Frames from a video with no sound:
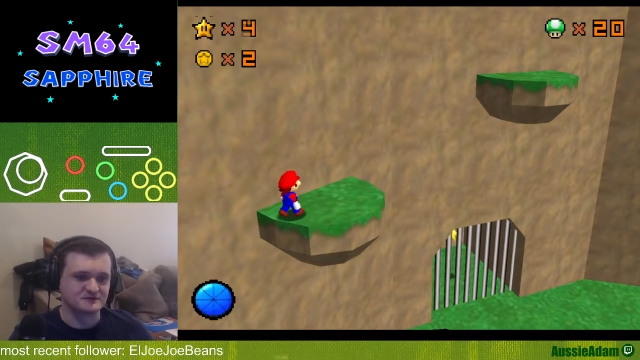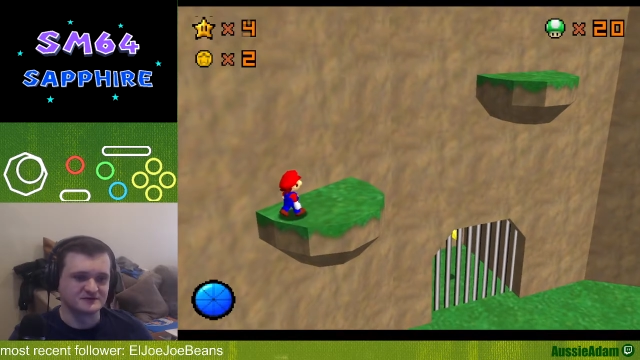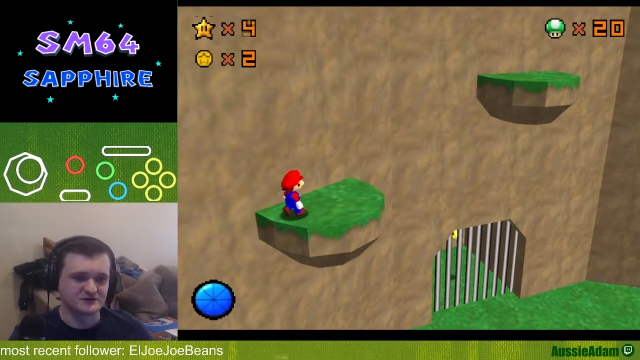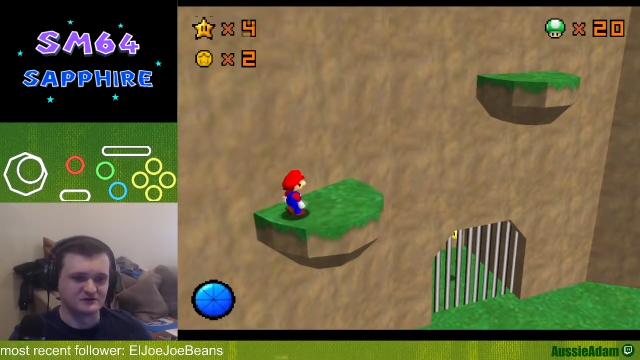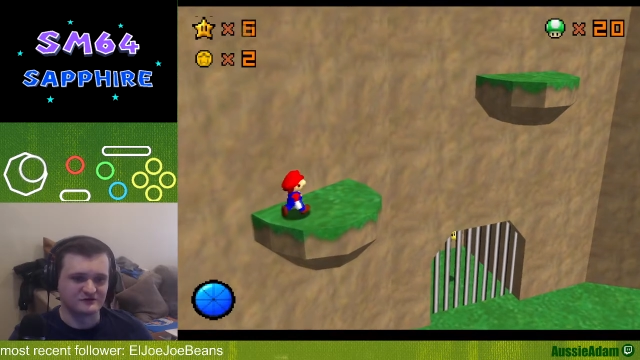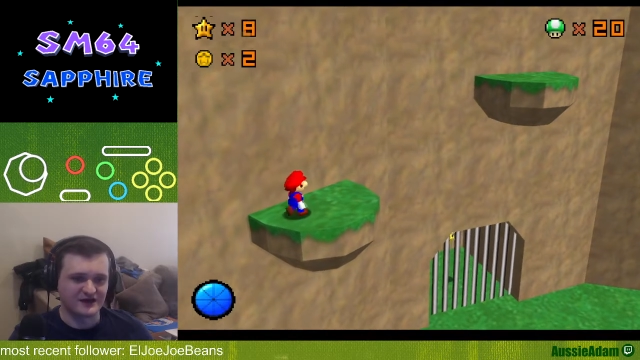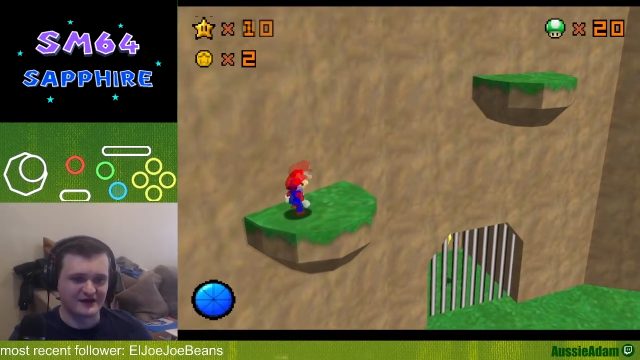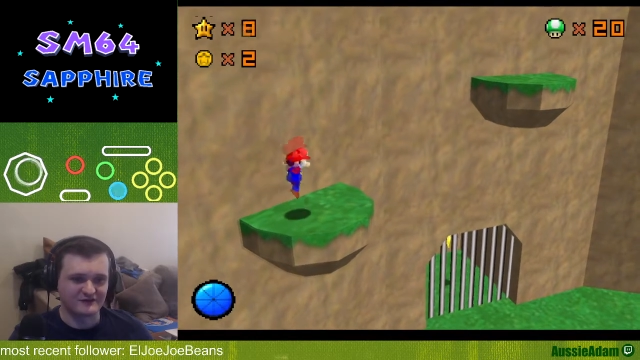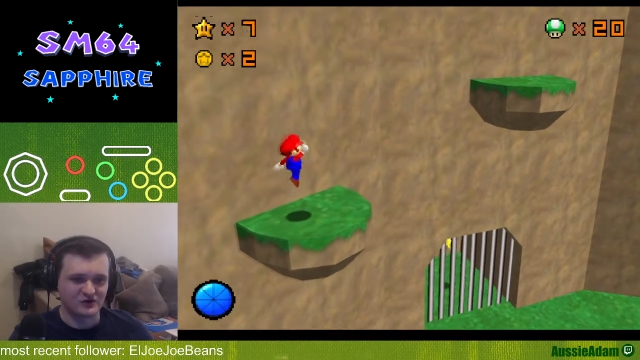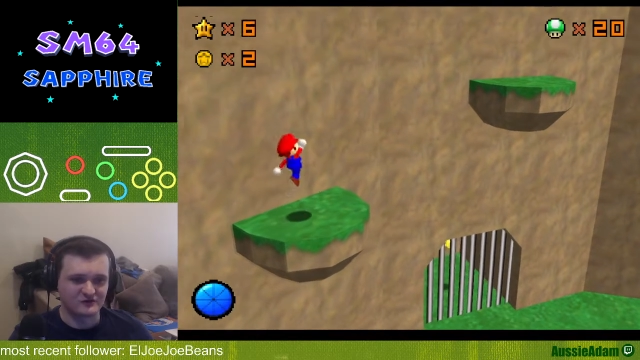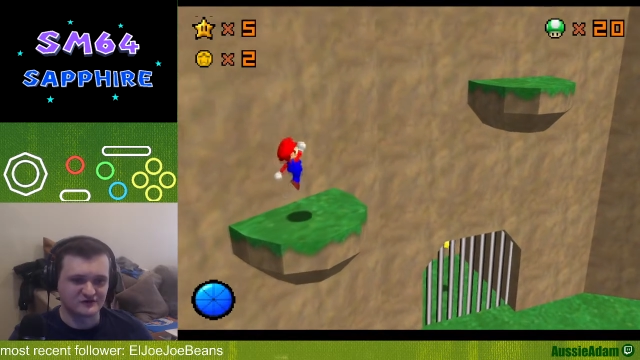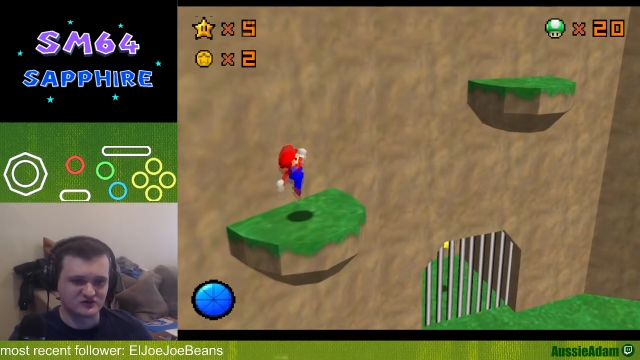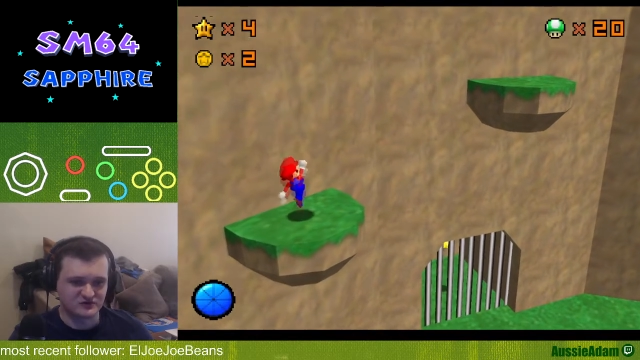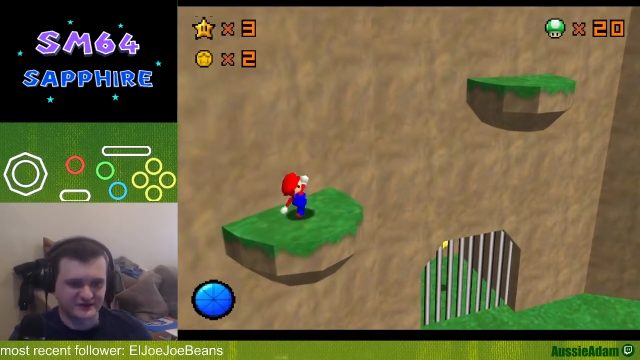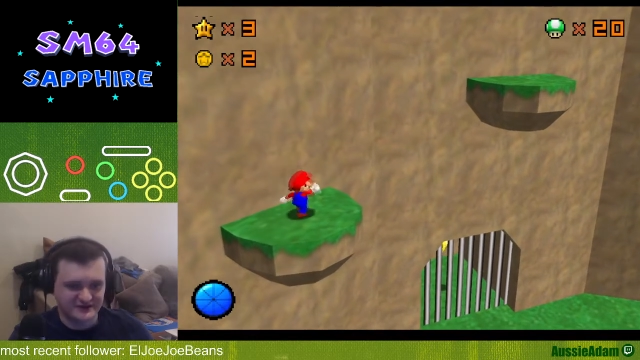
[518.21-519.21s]
So if you have
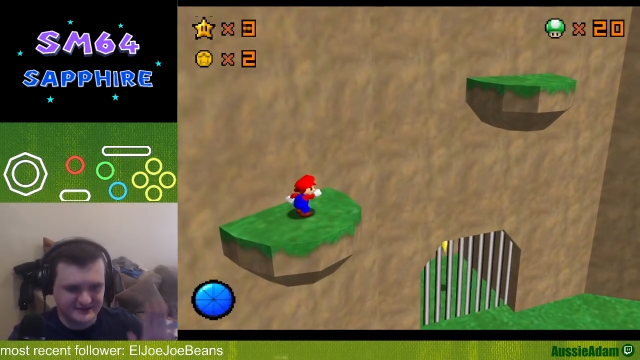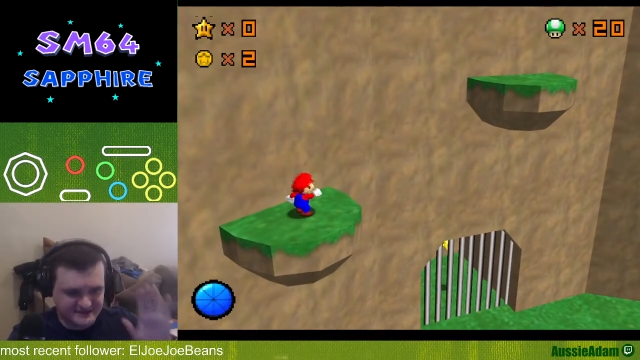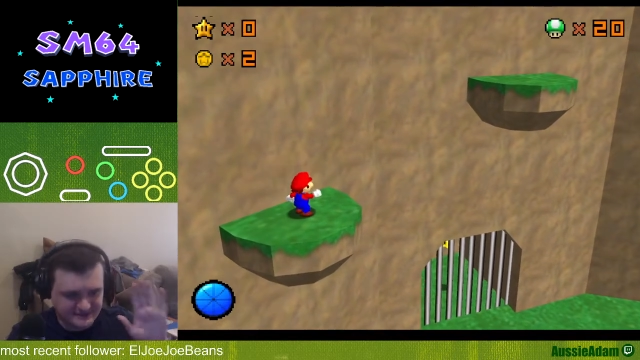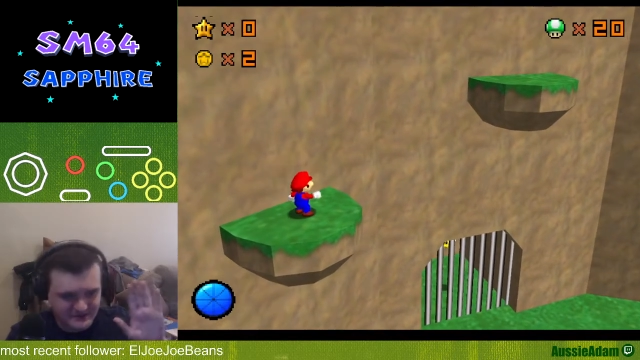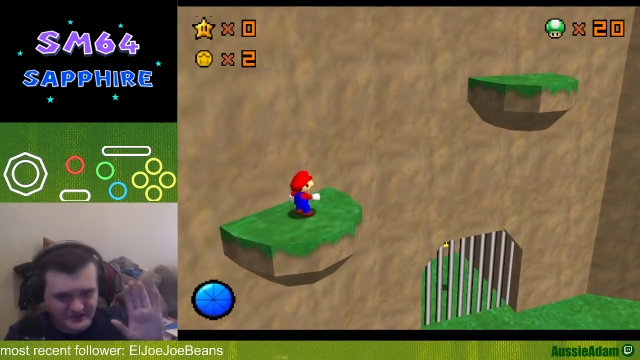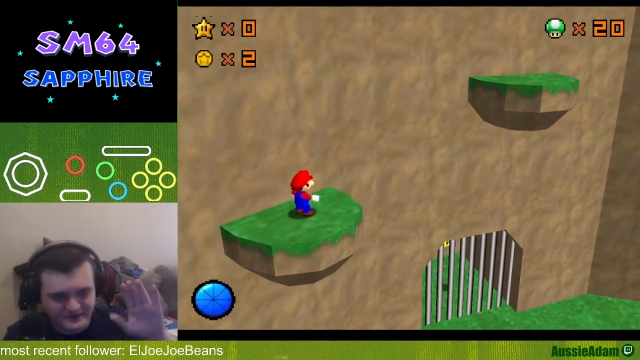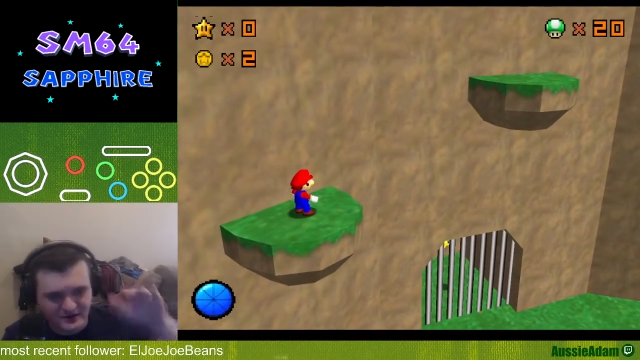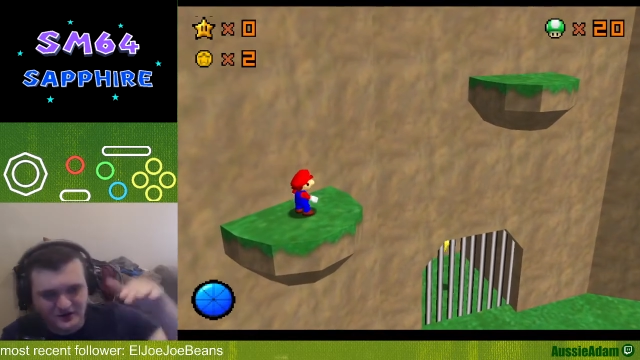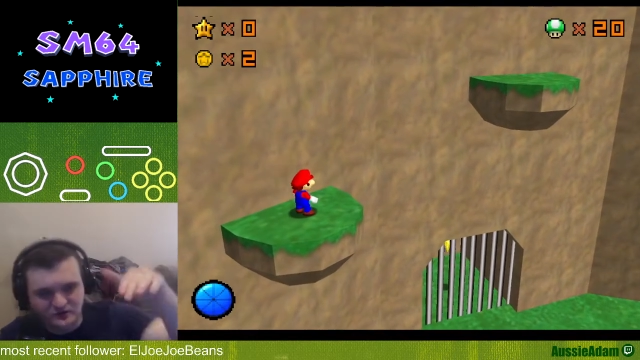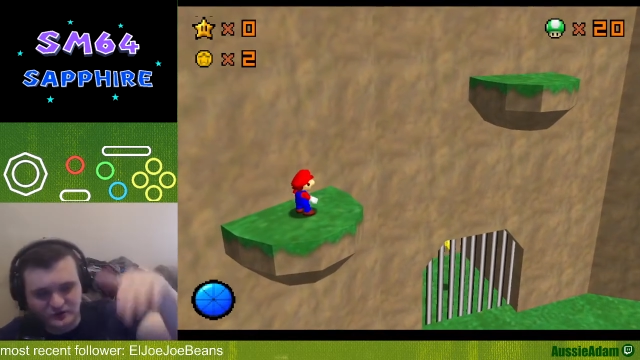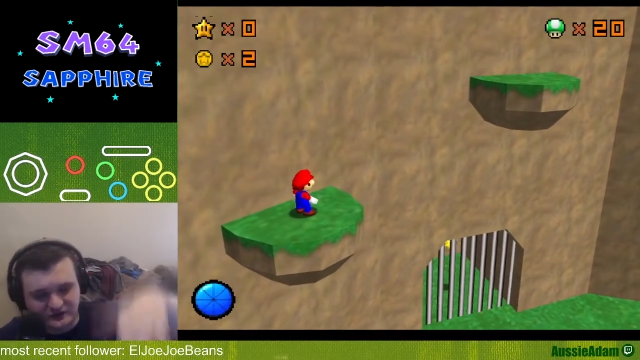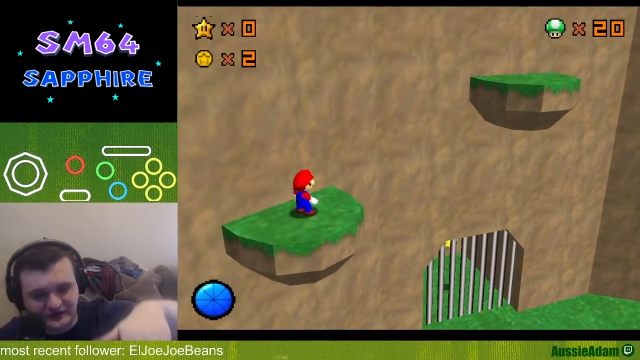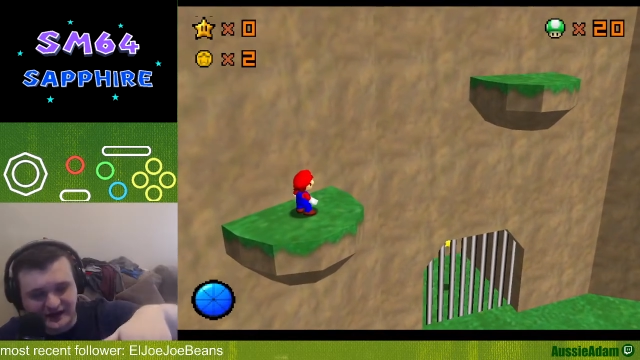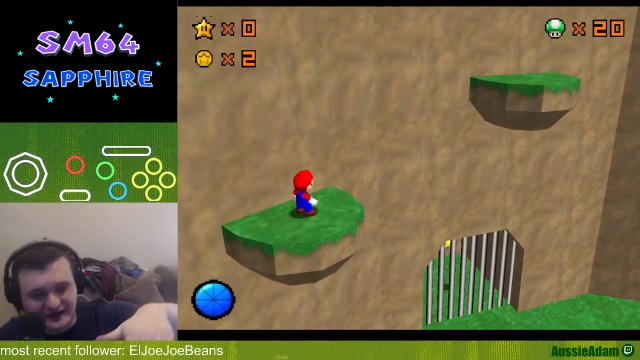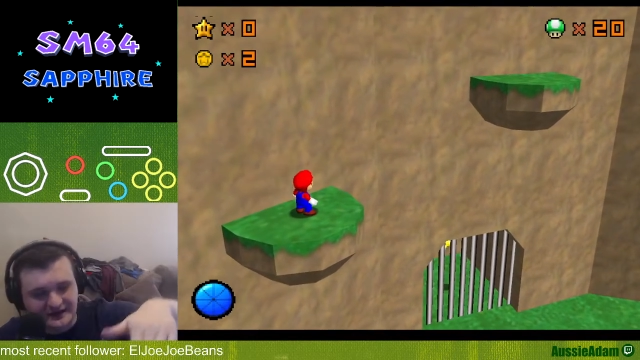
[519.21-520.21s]
over 28 speed, Mario will
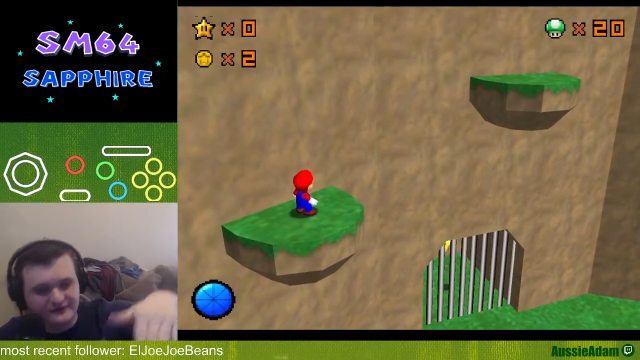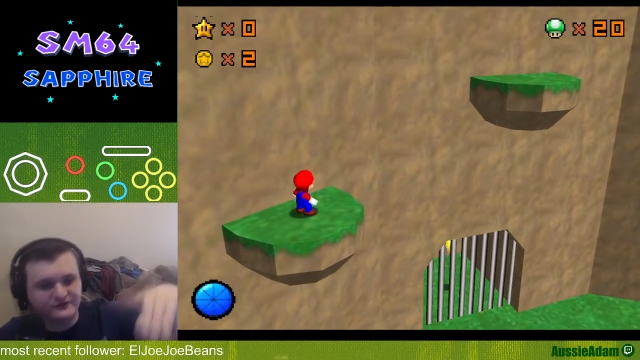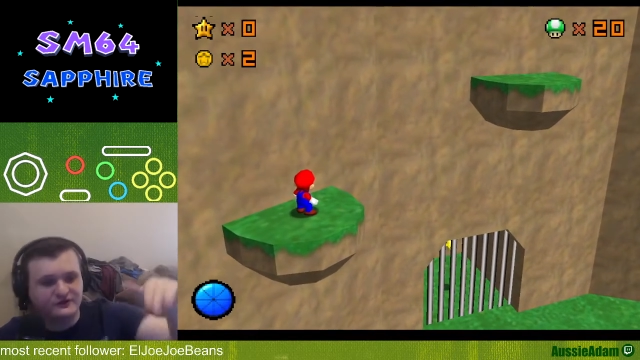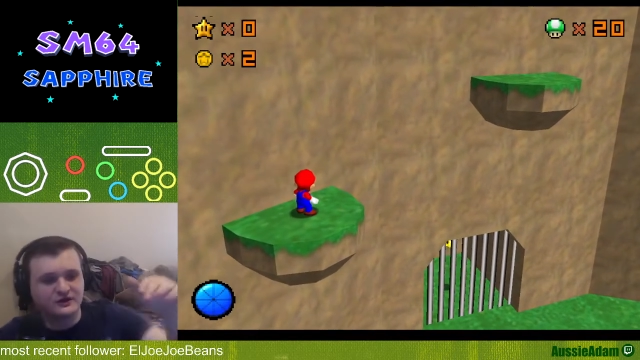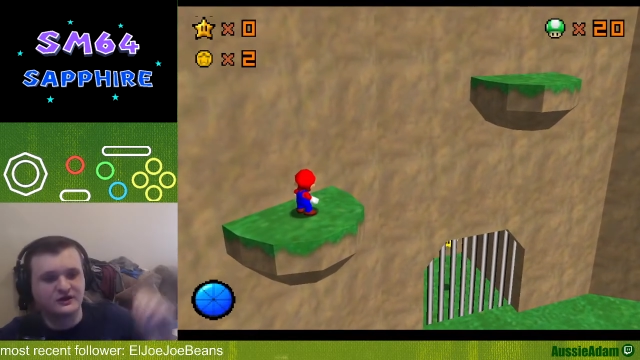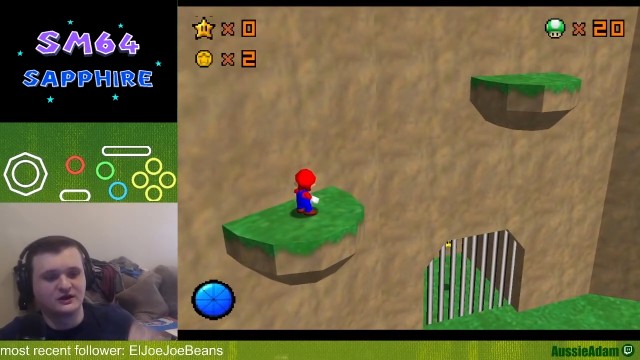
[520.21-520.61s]
dive.